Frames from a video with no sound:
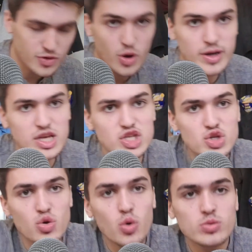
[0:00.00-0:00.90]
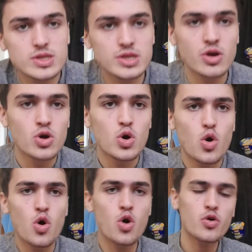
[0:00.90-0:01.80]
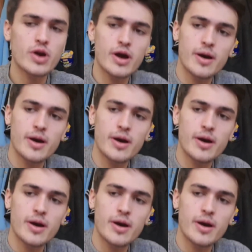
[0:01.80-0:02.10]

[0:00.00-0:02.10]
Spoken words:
you've got any short or